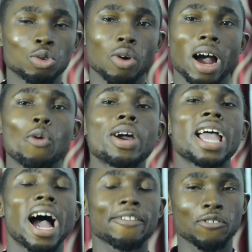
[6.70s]
who are away
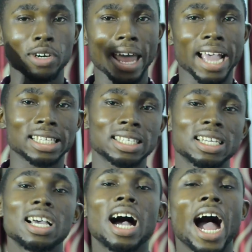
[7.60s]
iPhone X,
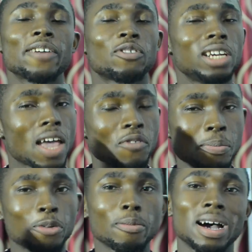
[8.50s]
iPhone 11
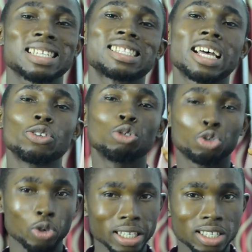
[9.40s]
Pro Max, and Note
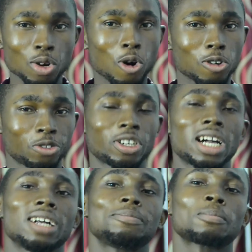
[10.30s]
20 Ultra.